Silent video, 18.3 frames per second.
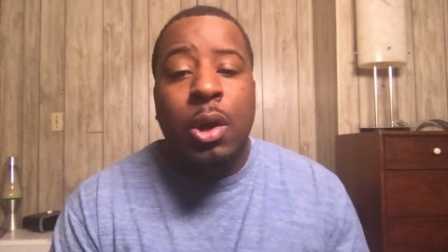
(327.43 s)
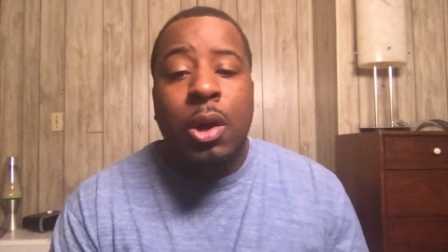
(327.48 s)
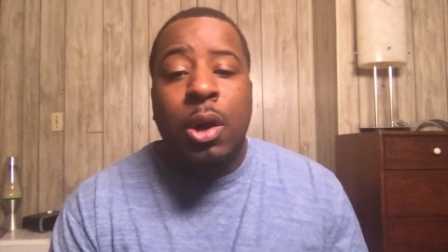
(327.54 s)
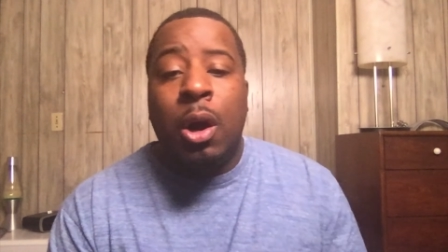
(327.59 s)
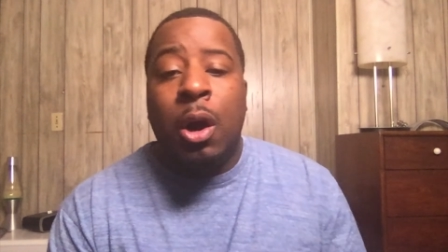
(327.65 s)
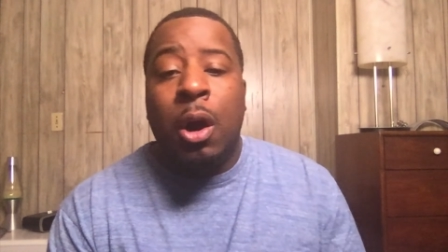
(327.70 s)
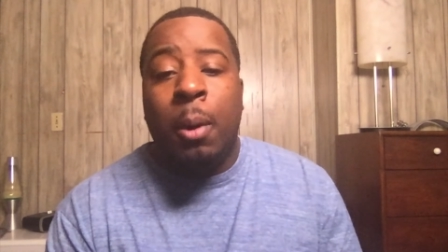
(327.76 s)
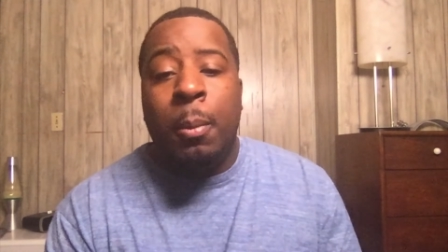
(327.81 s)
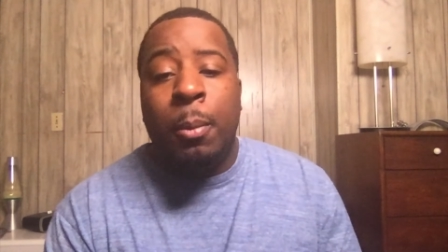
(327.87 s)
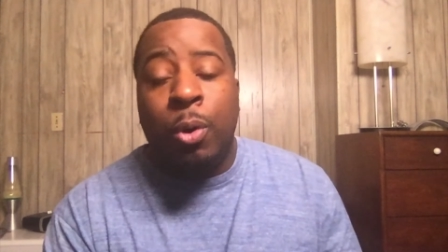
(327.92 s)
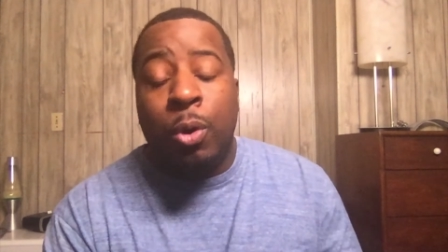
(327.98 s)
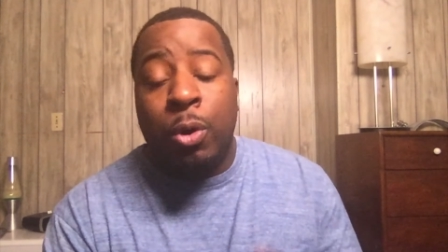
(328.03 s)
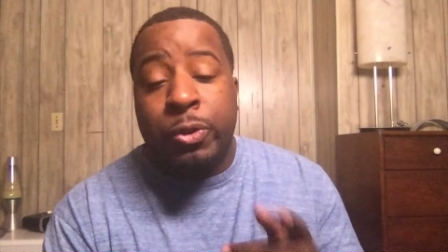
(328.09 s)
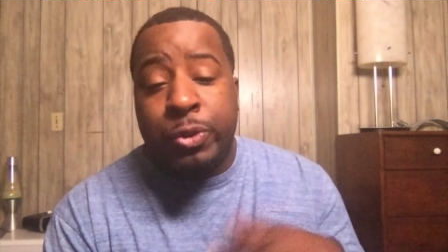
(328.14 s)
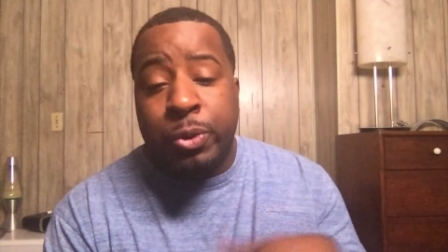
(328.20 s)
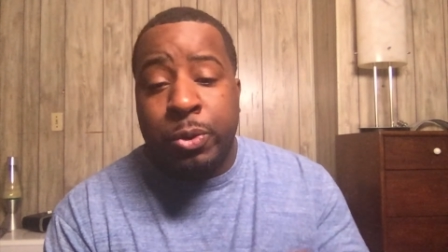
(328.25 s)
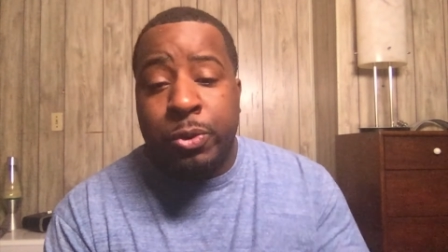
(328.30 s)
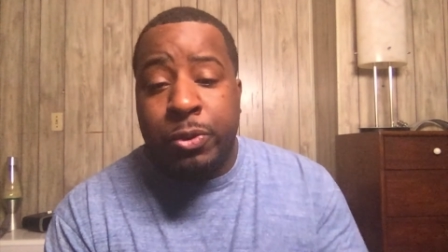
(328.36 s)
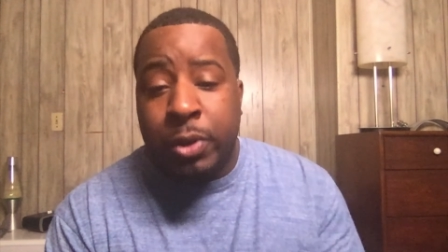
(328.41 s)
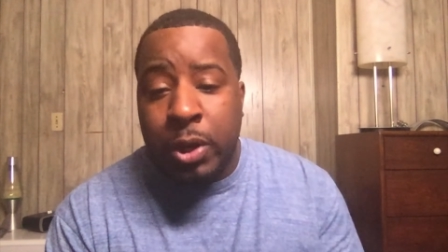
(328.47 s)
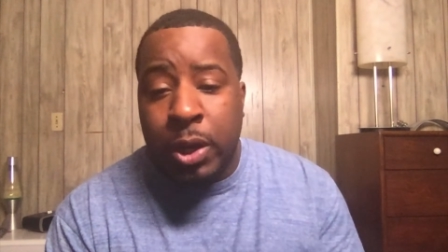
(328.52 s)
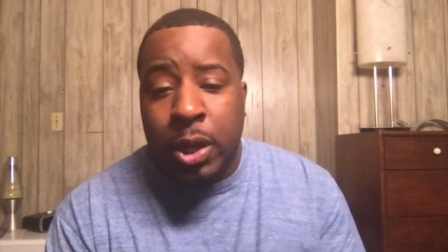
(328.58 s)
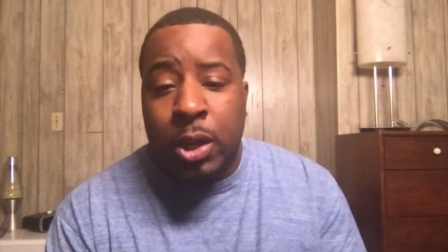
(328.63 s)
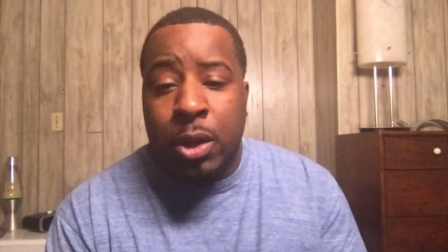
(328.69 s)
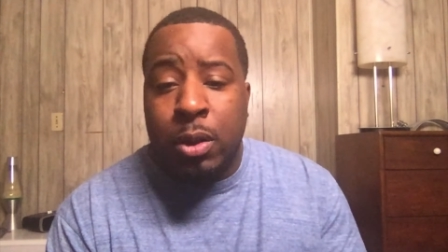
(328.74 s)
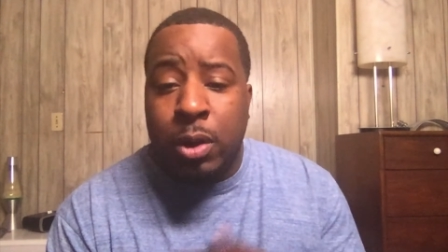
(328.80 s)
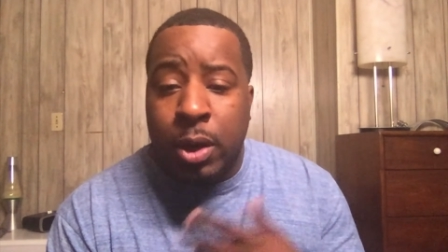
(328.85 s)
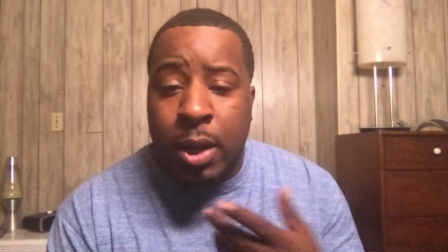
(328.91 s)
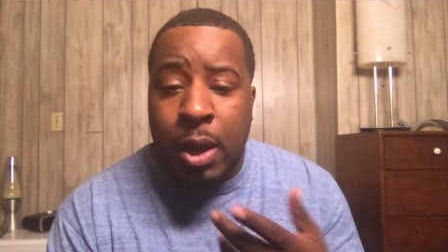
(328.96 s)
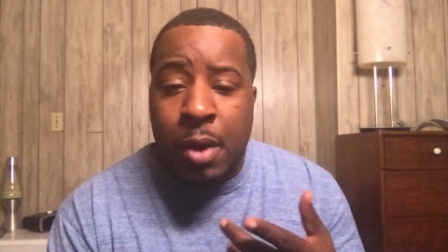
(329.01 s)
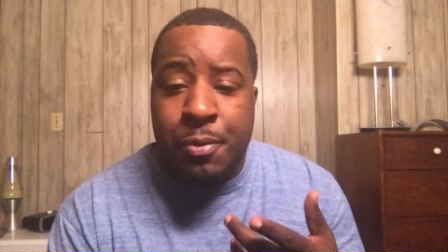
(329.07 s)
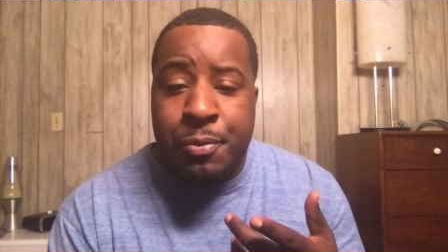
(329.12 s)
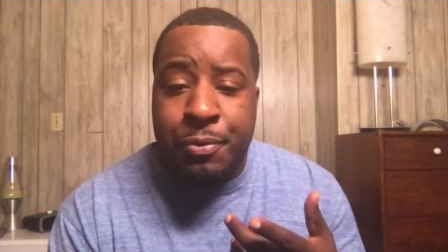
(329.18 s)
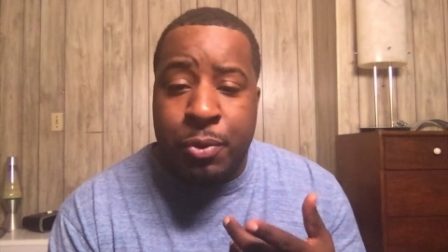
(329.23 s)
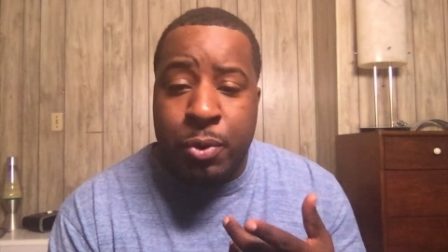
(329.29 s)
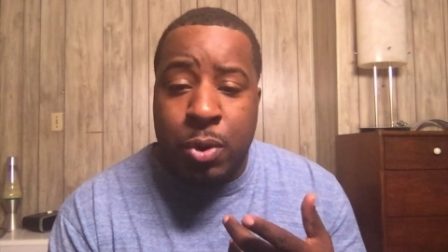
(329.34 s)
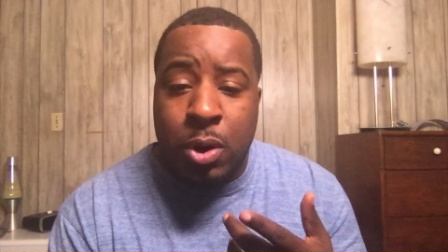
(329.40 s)
Um, also today to look out
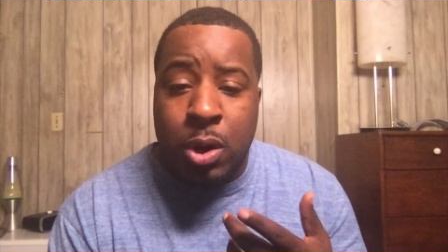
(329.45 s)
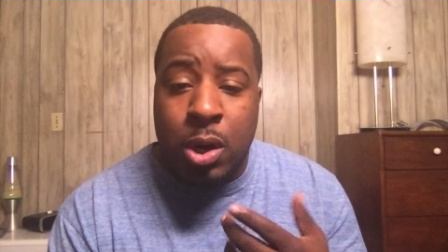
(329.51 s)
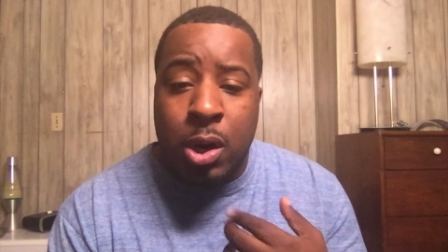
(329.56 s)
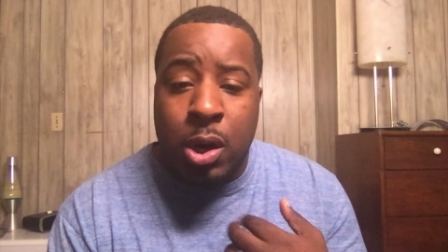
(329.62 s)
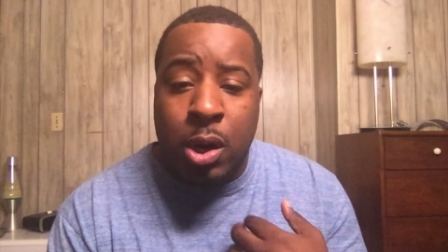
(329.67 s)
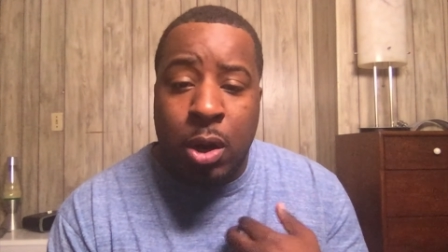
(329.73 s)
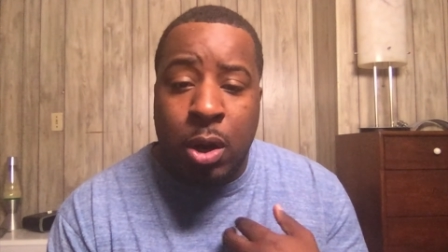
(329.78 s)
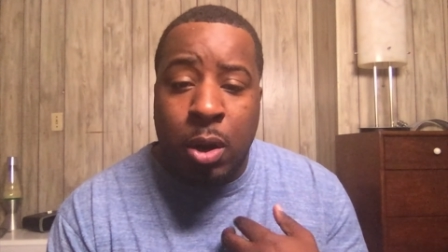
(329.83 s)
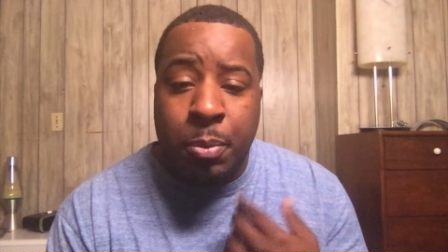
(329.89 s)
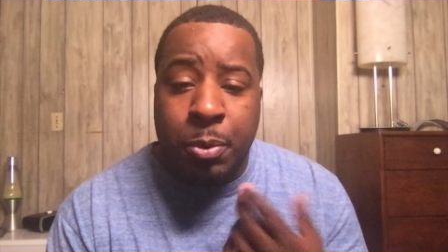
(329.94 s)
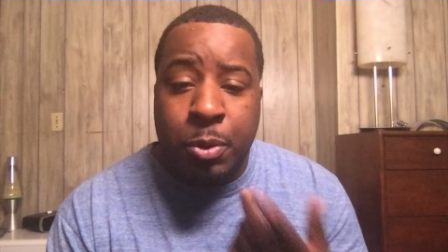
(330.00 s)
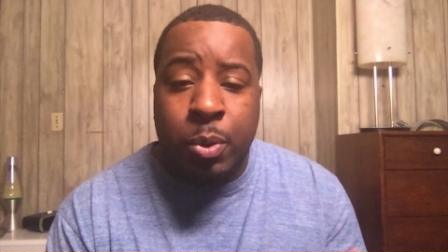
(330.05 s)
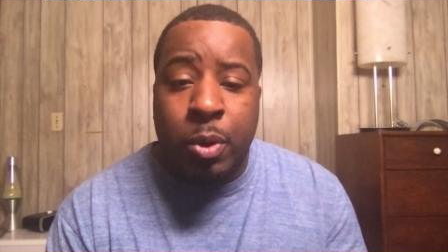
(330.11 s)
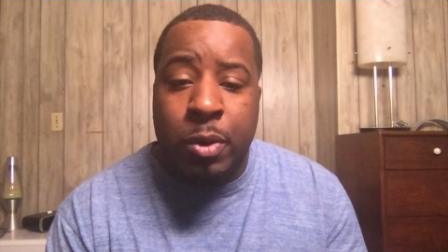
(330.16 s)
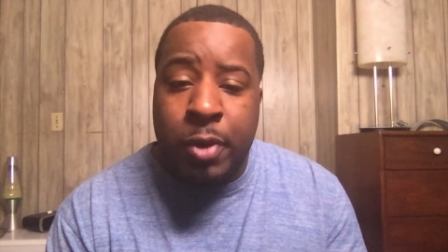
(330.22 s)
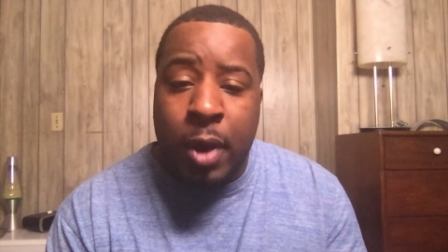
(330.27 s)
for um, U.S.